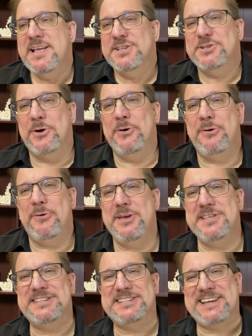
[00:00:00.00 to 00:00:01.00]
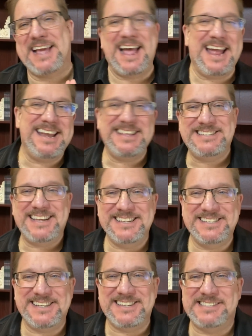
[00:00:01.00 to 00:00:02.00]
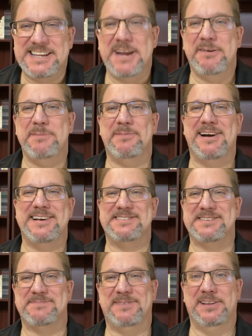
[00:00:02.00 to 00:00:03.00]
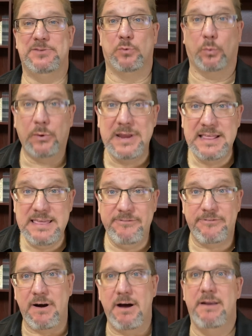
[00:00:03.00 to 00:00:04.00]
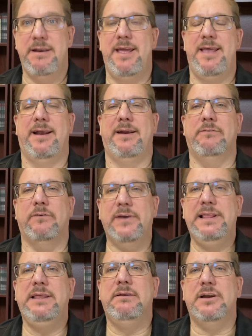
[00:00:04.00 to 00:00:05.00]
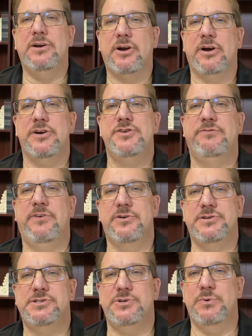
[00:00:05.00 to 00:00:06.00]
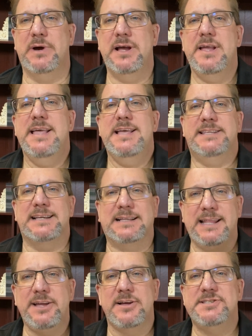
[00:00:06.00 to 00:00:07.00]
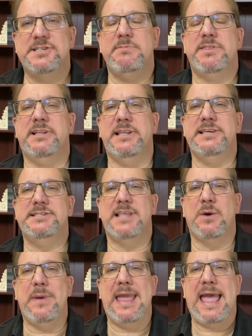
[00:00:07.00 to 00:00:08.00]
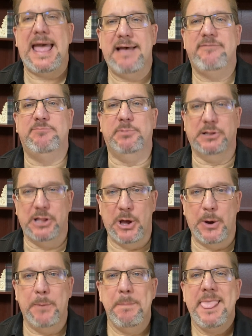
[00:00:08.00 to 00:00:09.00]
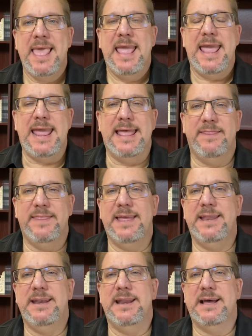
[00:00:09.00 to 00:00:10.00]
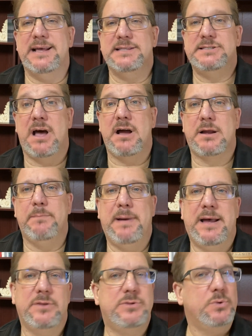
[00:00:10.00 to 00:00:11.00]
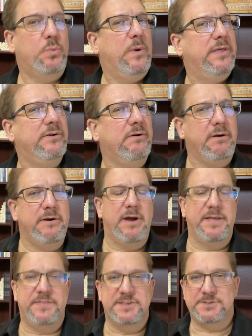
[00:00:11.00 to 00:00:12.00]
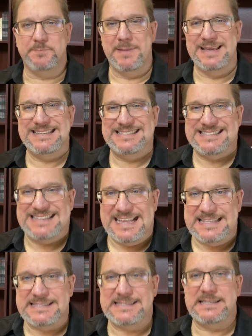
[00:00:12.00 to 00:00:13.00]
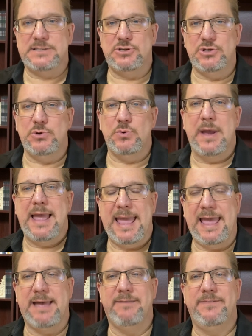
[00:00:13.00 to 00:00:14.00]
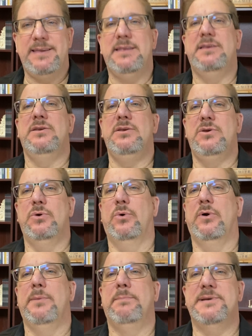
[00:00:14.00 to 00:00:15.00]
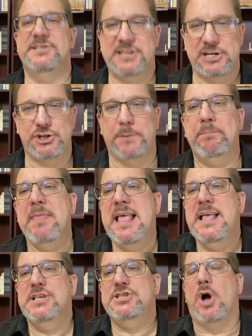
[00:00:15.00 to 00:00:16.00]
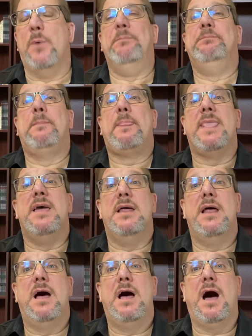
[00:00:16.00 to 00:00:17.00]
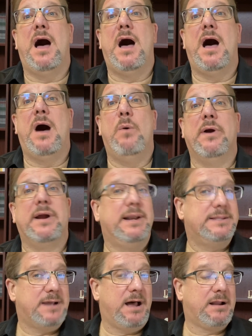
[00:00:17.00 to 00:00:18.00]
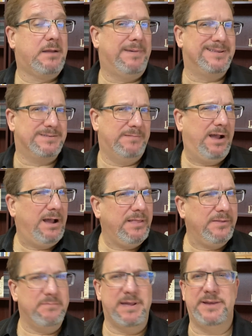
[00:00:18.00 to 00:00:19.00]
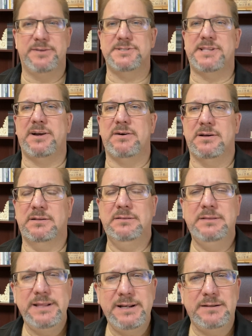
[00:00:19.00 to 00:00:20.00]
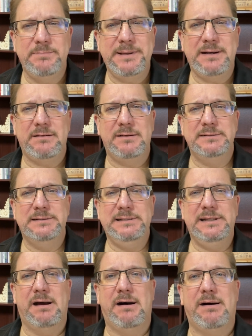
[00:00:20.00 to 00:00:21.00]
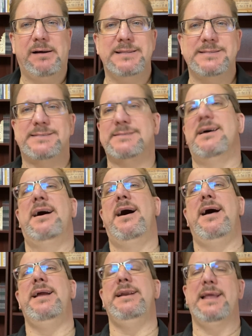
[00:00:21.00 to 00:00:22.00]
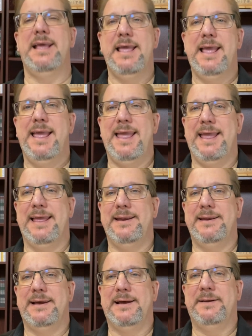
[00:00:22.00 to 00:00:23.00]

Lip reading: So it kind of sounds like a scary process, but it's really fun, and I really encourage folks to click on some of the links that we have below, and then talk about whether or not this makes sense to have in your possession. So we're going to talk about some other metals that are a little bit on the odd side, and